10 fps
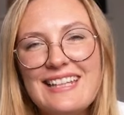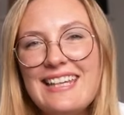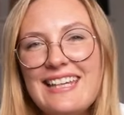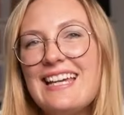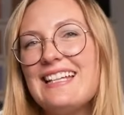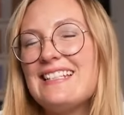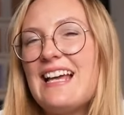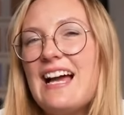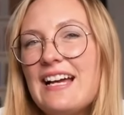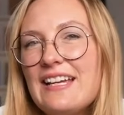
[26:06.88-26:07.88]
Yes,
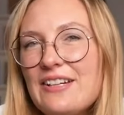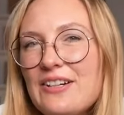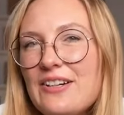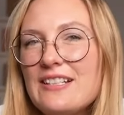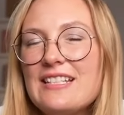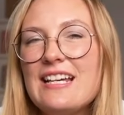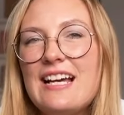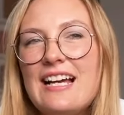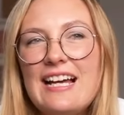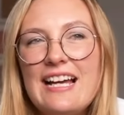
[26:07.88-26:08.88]
I got
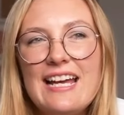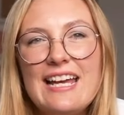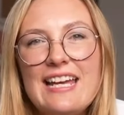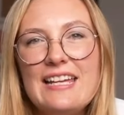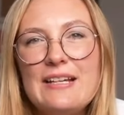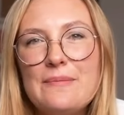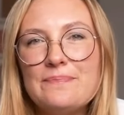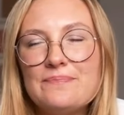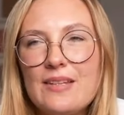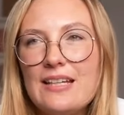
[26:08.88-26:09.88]
a uh,
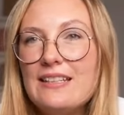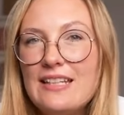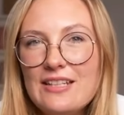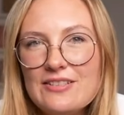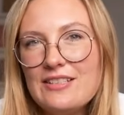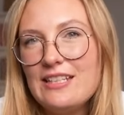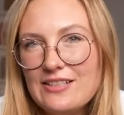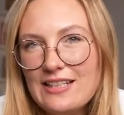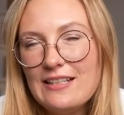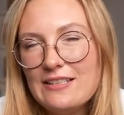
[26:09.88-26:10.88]
niche cheat
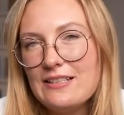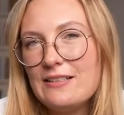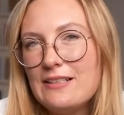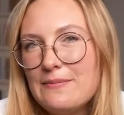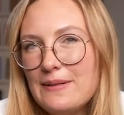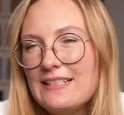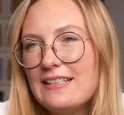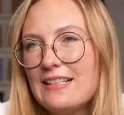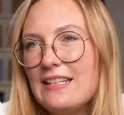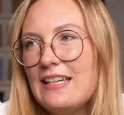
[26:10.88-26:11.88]
sheet. It's
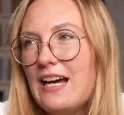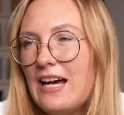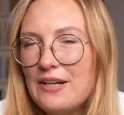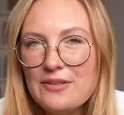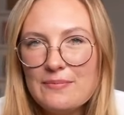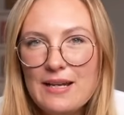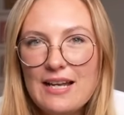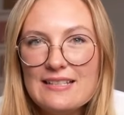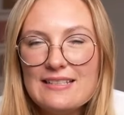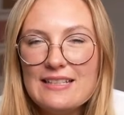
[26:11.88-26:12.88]
basically 100
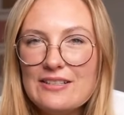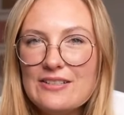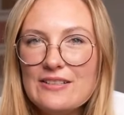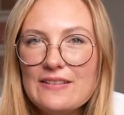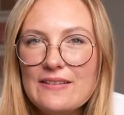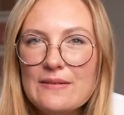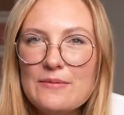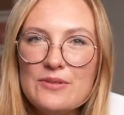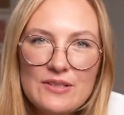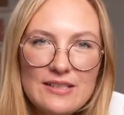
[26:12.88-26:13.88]
plus niches,
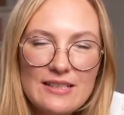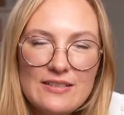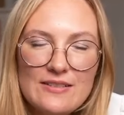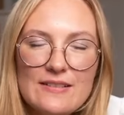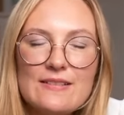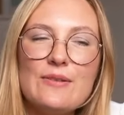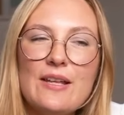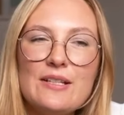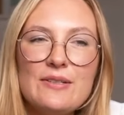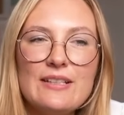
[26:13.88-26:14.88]
journal niches, so
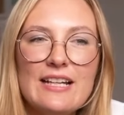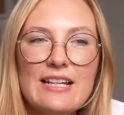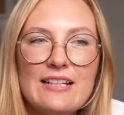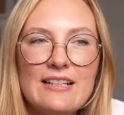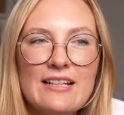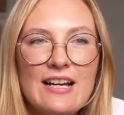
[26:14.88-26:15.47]
that you can